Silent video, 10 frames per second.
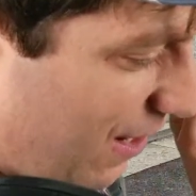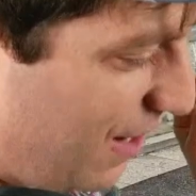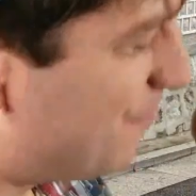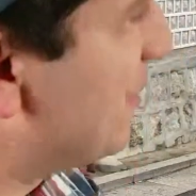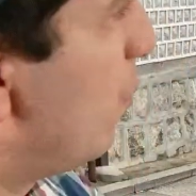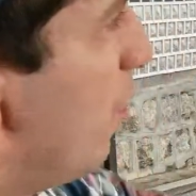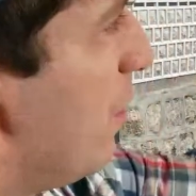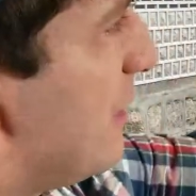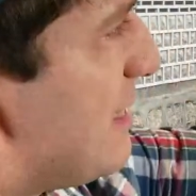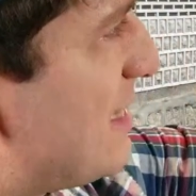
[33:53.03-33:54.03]
the
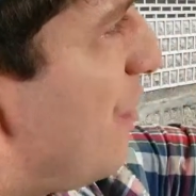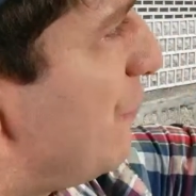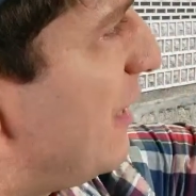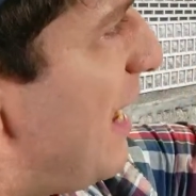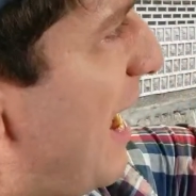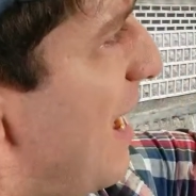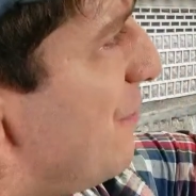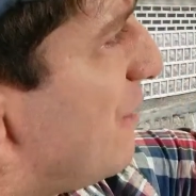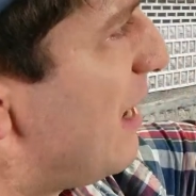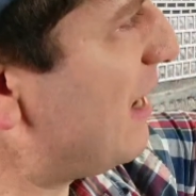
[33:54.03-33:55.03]
word itself can
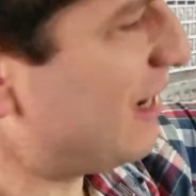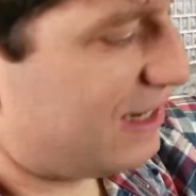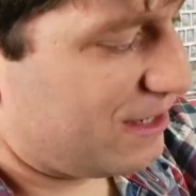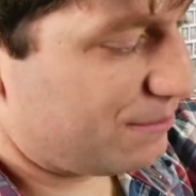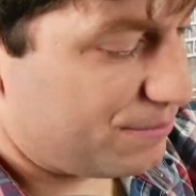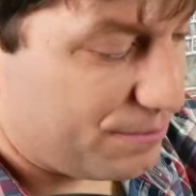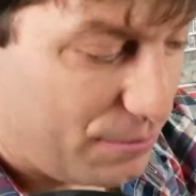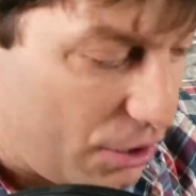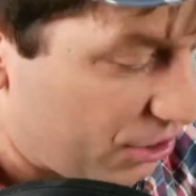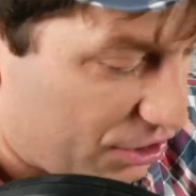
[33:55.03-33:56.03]
have a
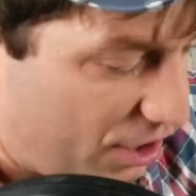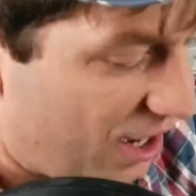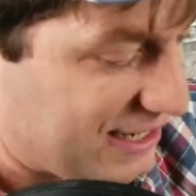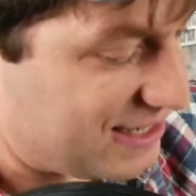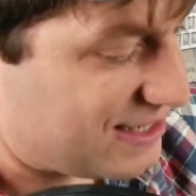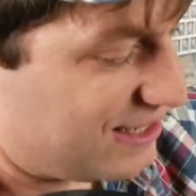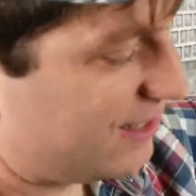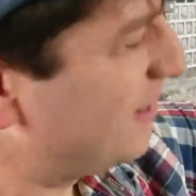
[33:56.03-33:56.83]
marker on it.